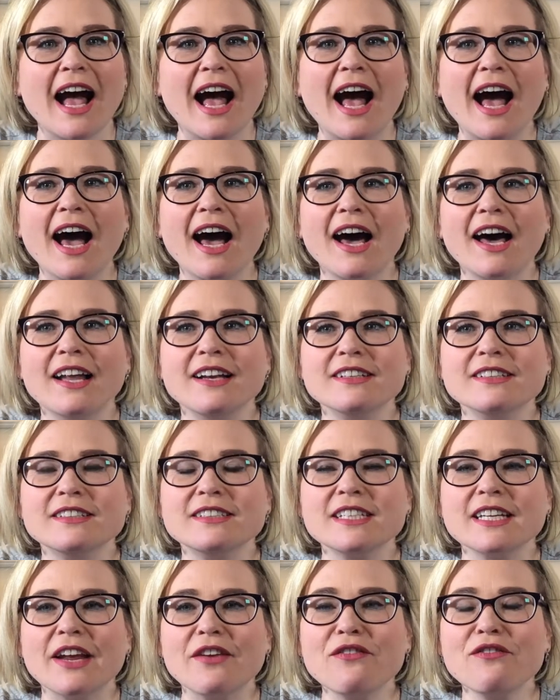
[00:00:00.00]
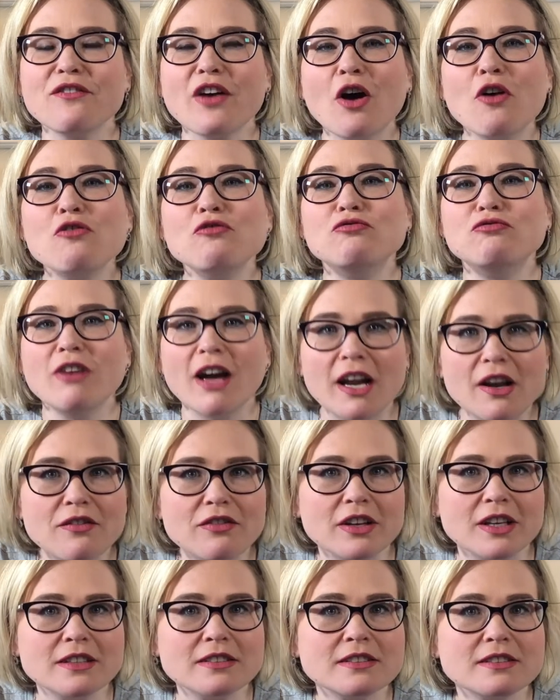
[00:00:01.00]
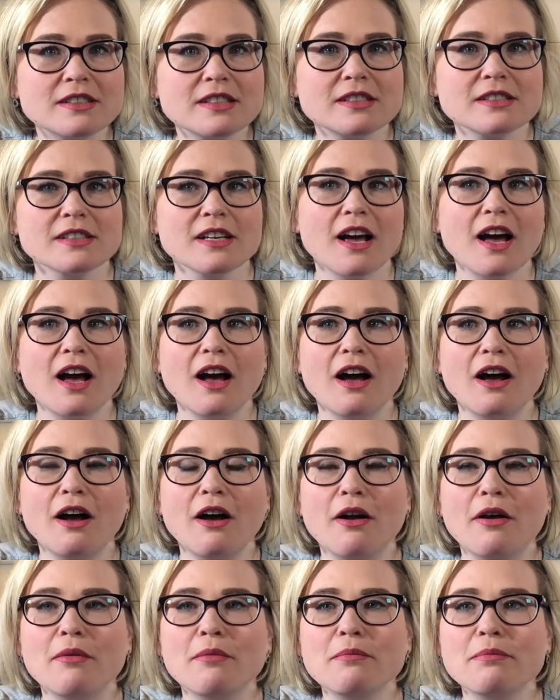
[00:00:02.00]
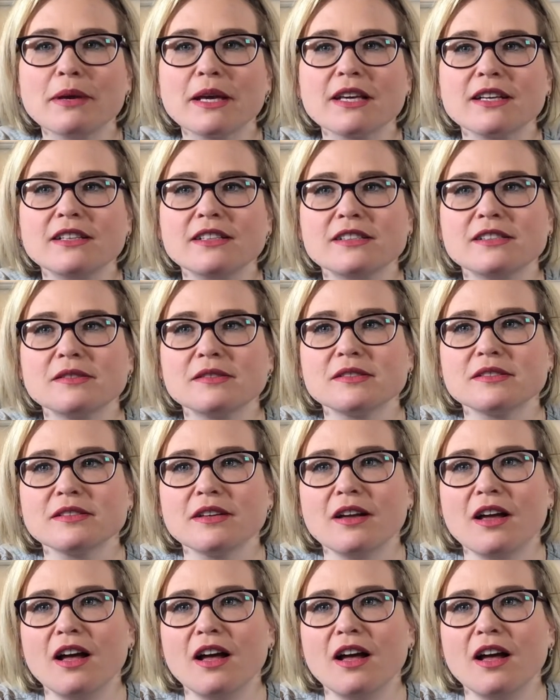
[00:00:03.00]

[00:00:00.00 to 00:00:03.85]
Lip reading: and it felt relevant because